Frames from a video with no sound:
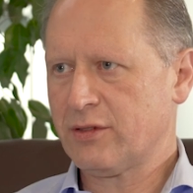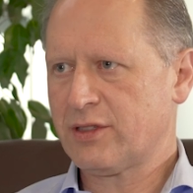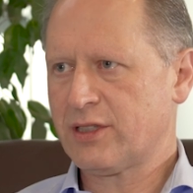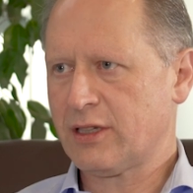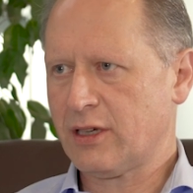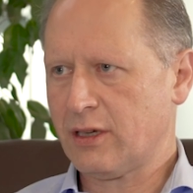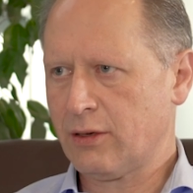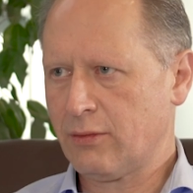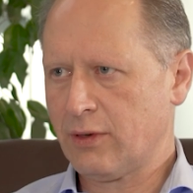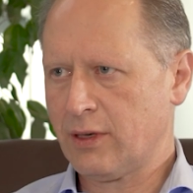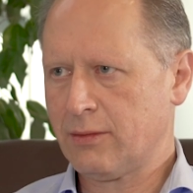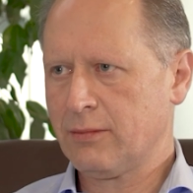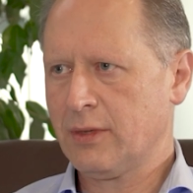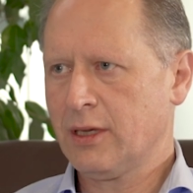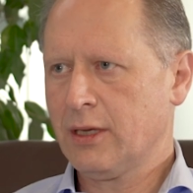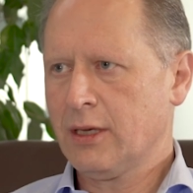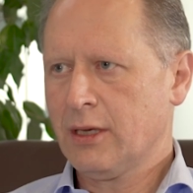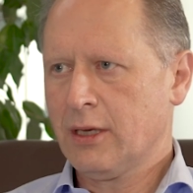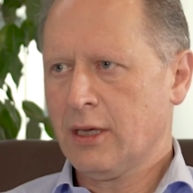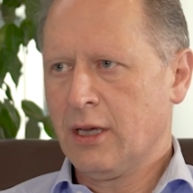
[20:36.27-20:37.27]
So
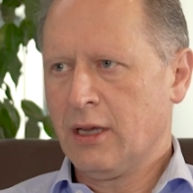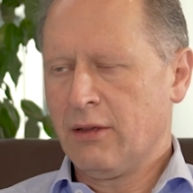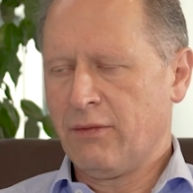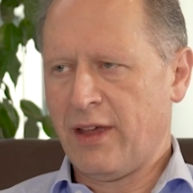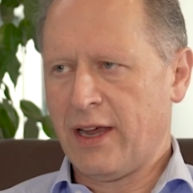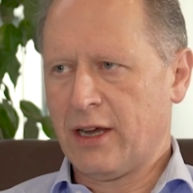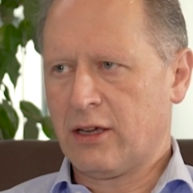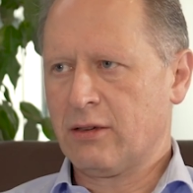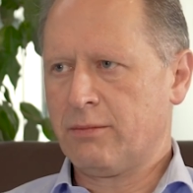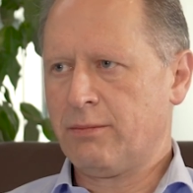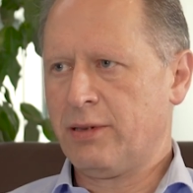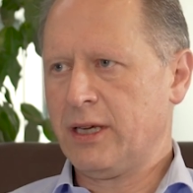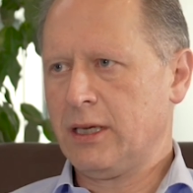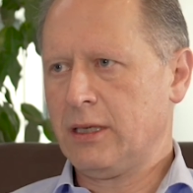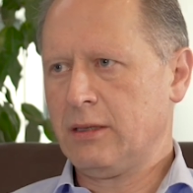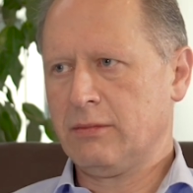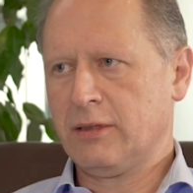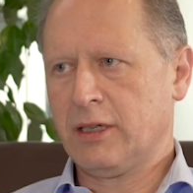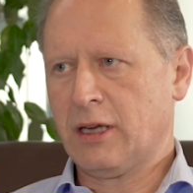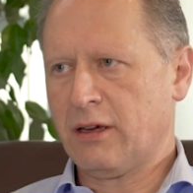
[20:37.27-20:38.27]
that could
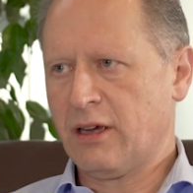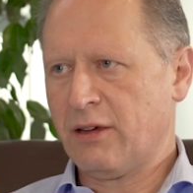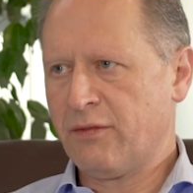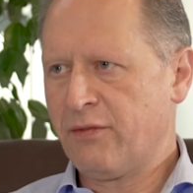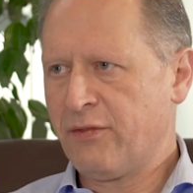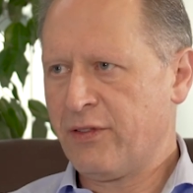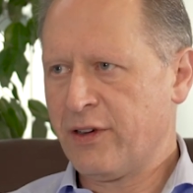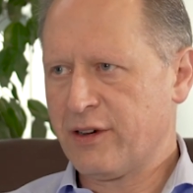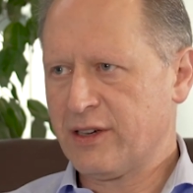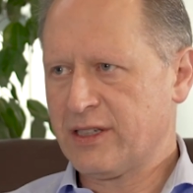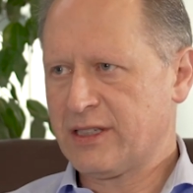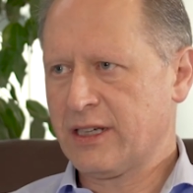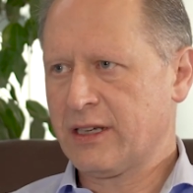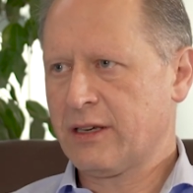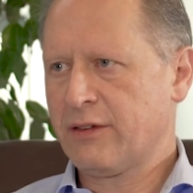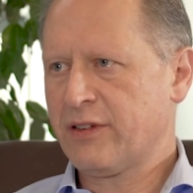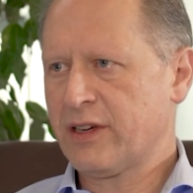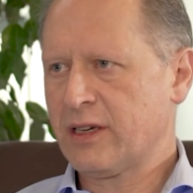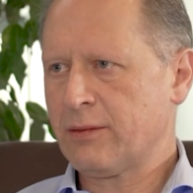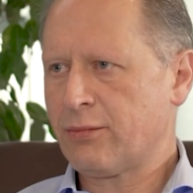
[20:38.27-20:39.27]
be a very
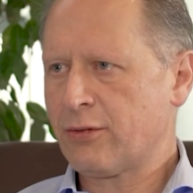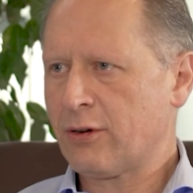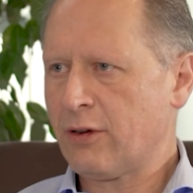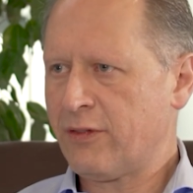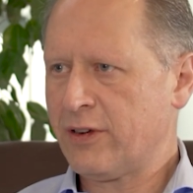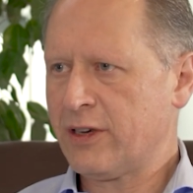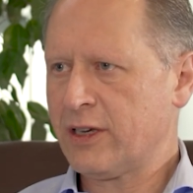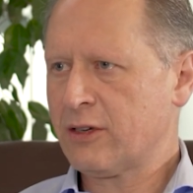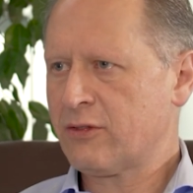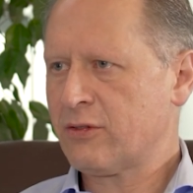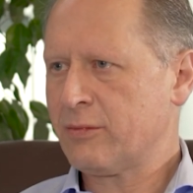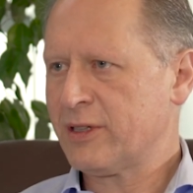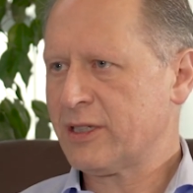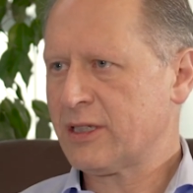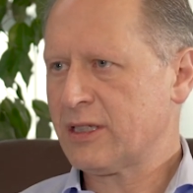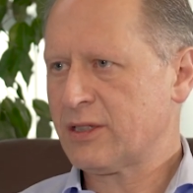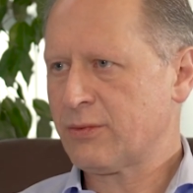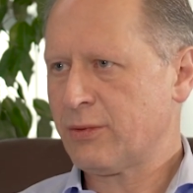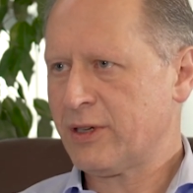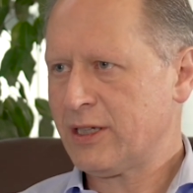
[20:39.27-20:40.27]
significant profit
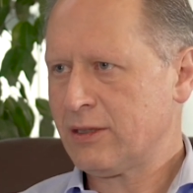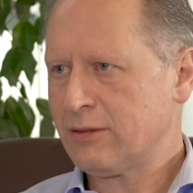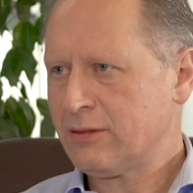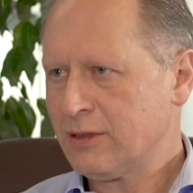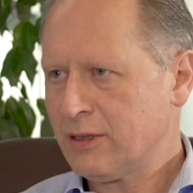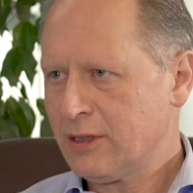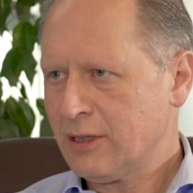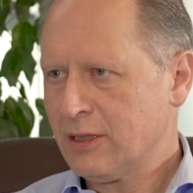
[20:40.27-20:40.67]
increment as well.